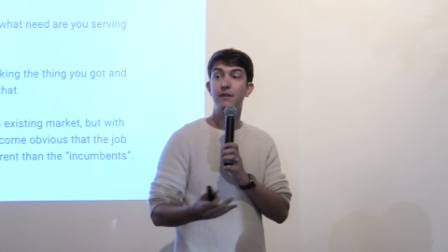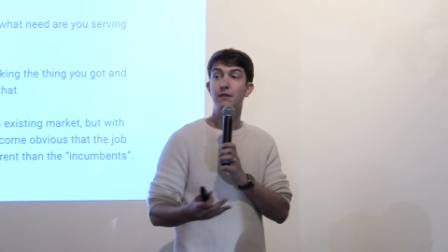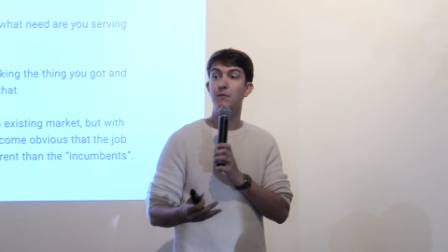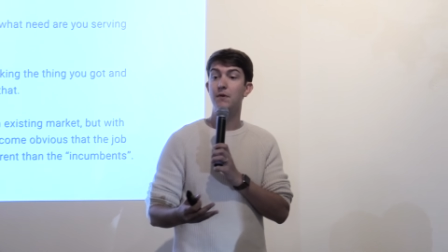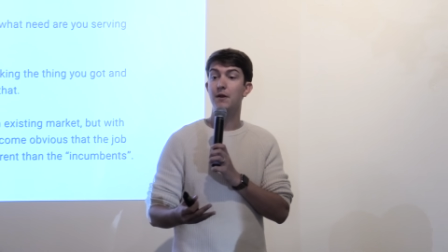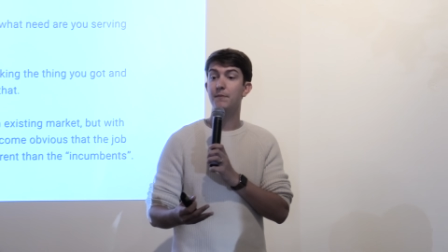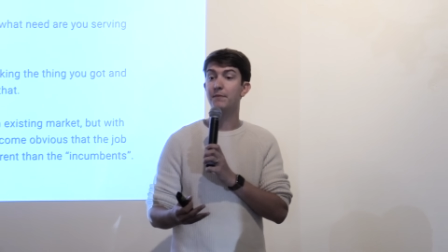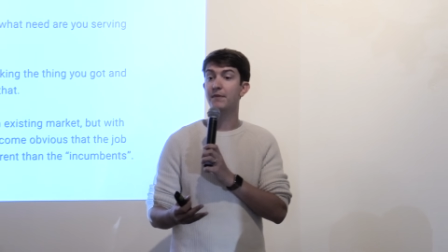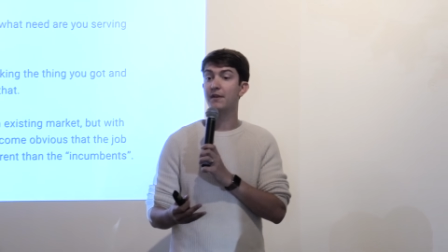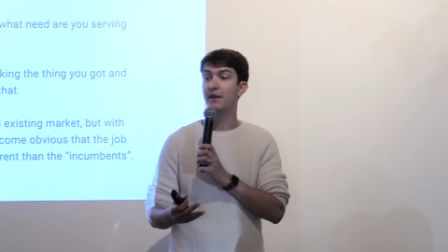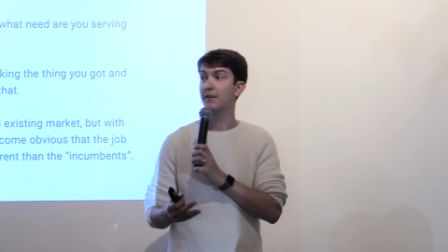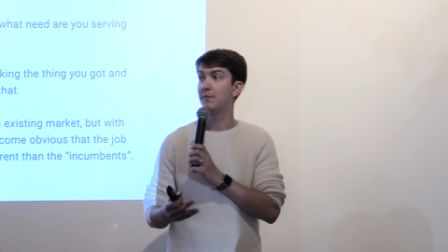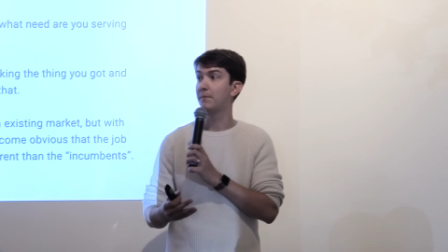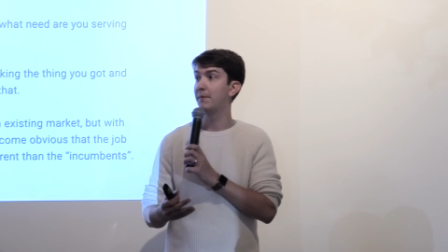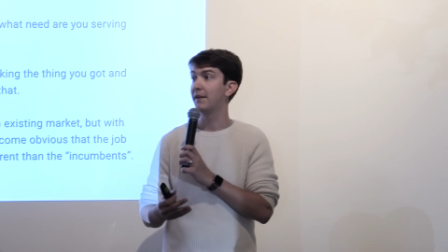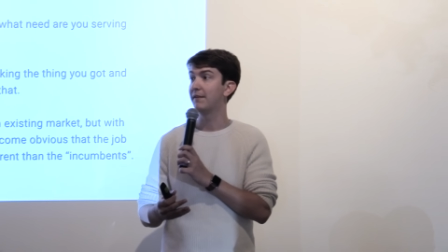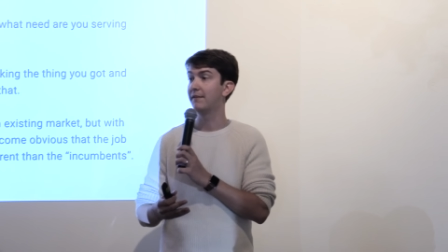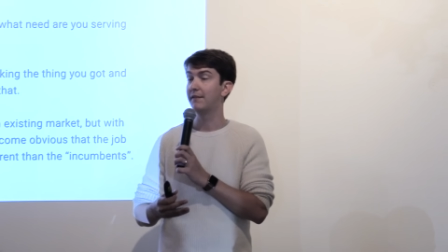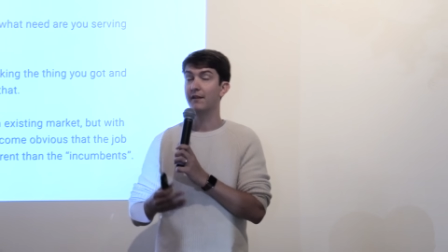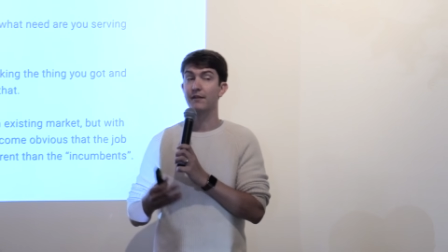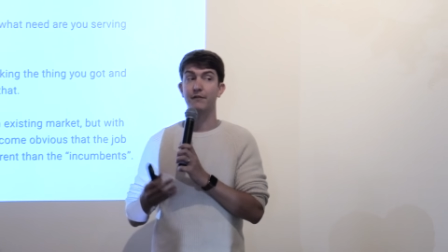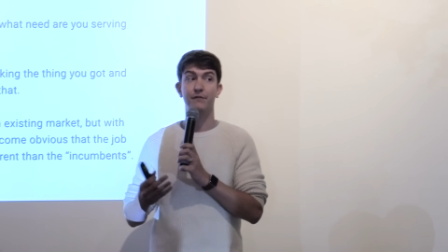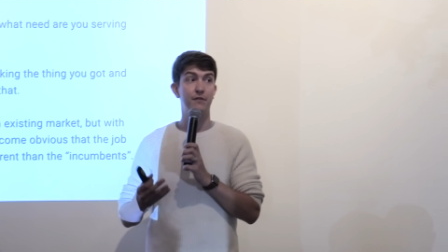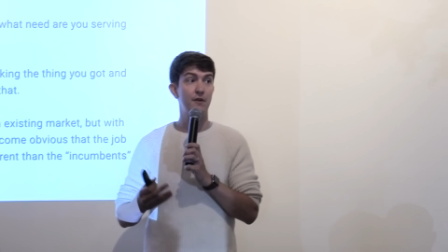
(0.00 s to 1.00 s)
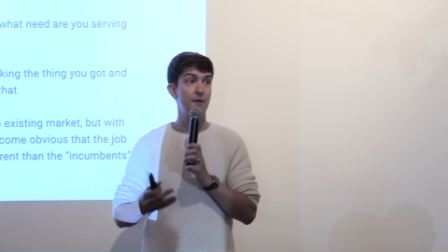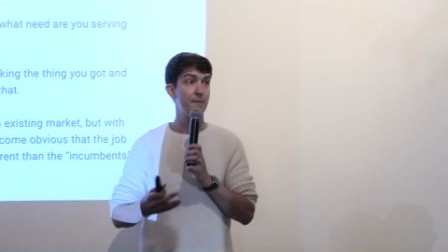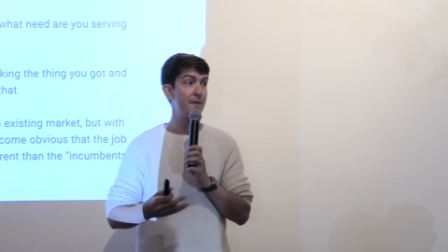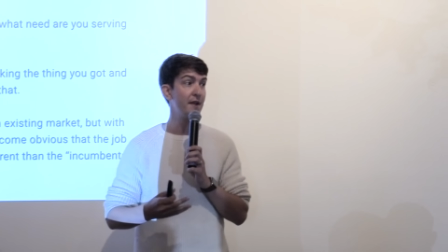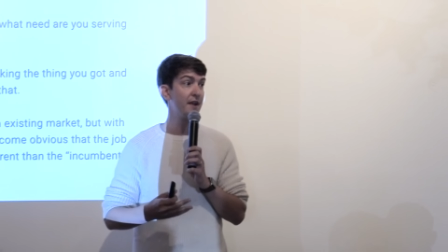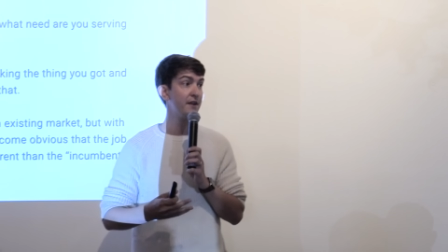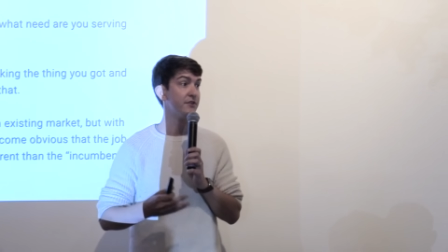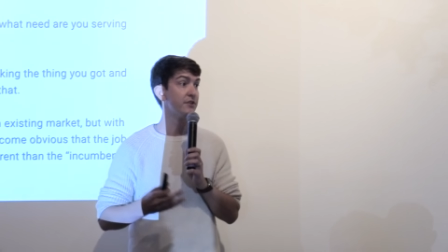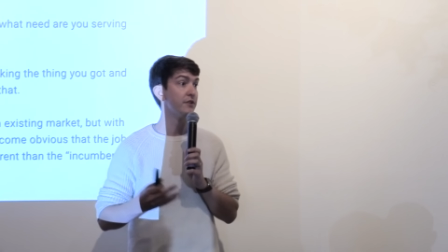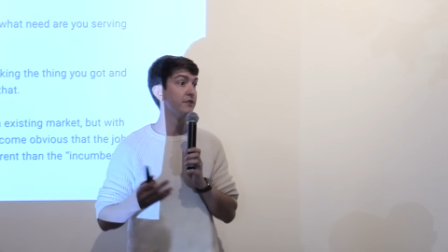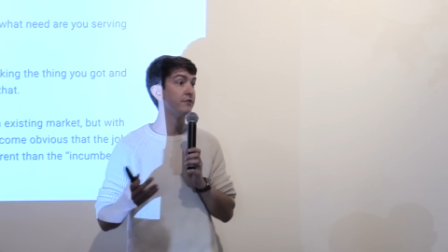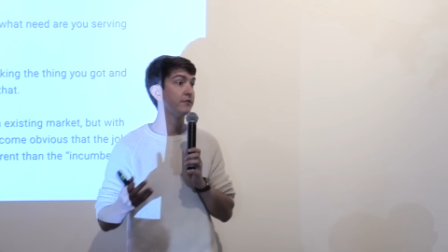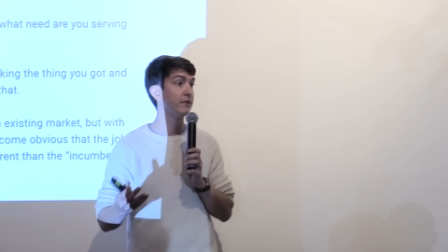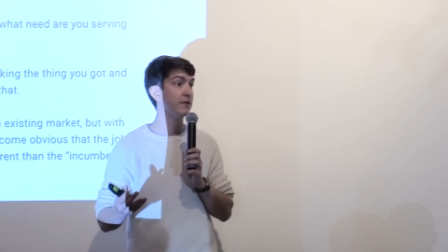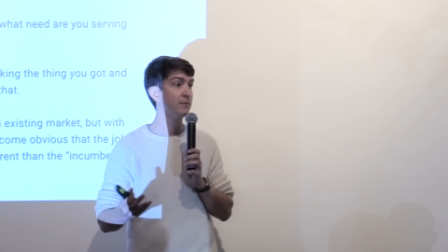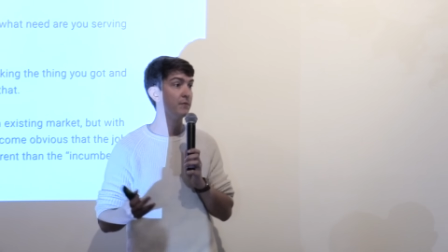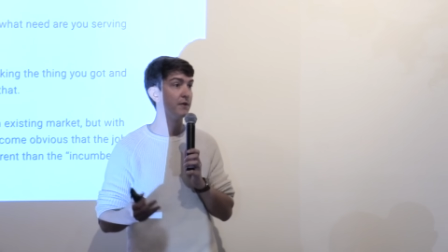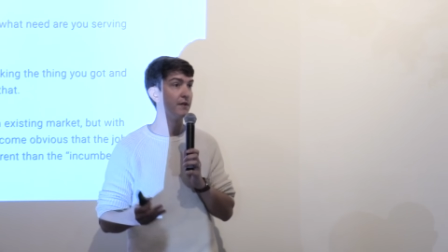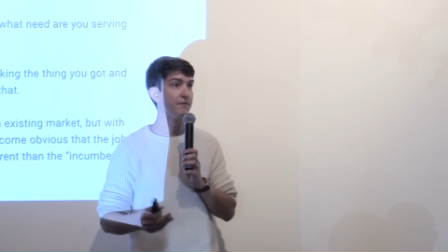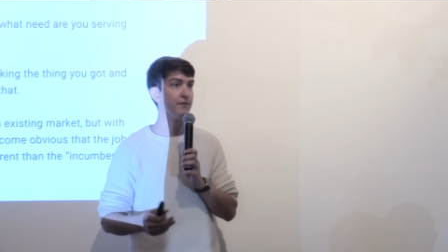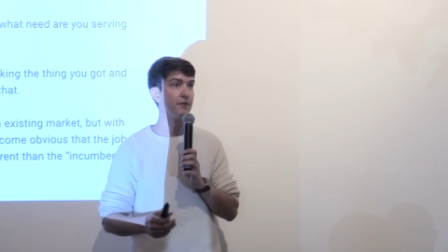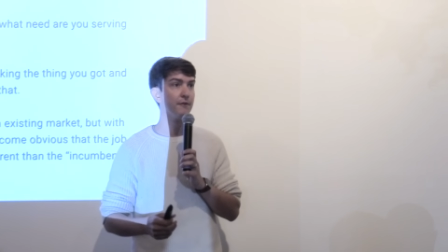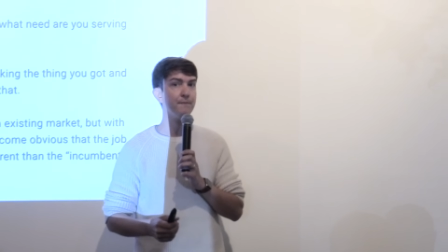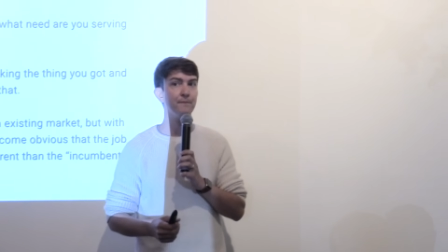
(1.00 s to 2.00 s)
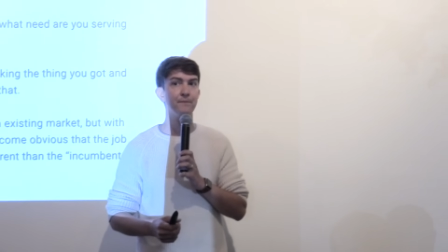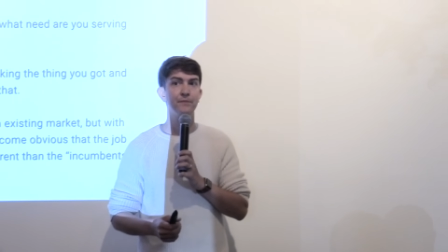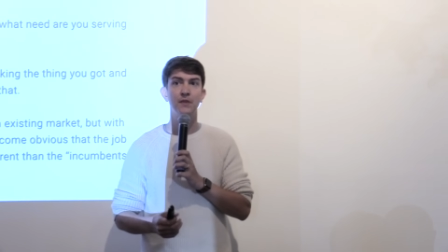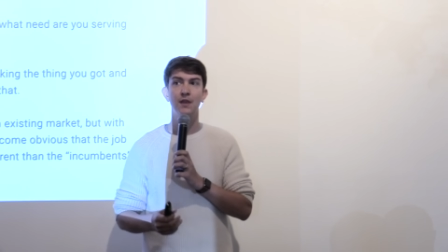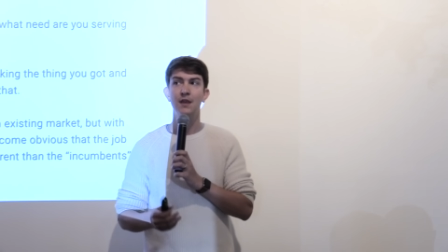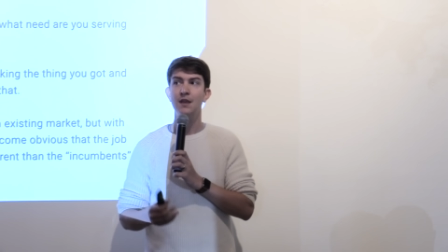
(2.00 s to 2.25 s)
the websites, basically, like FrontPage and Dreamweaver.